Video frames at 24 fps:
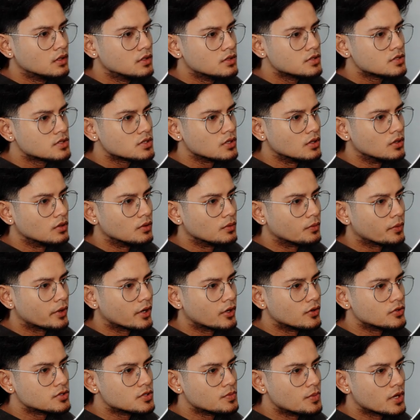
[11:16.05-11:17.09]
So we're
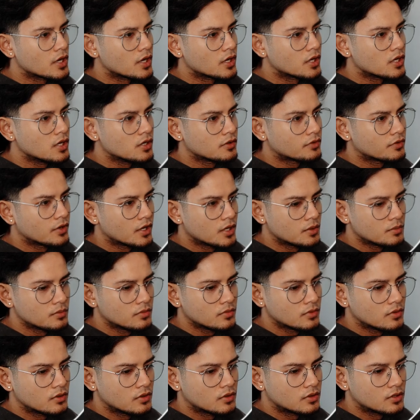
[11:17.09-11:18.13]
going to make a keyframe
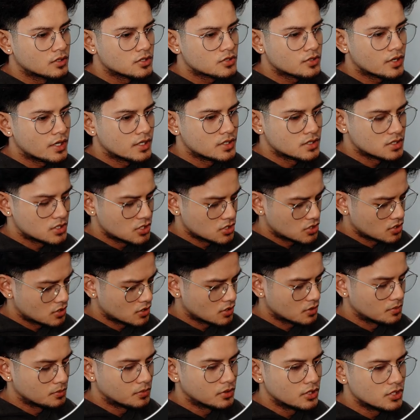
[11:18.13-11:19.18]
on the transition
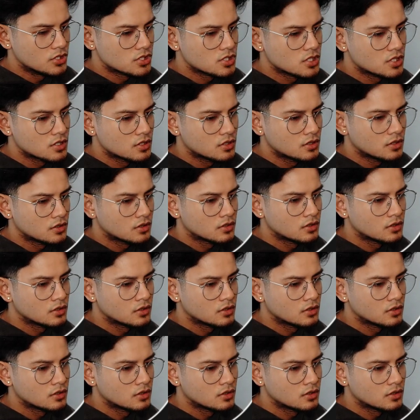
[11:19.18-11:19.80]
completion.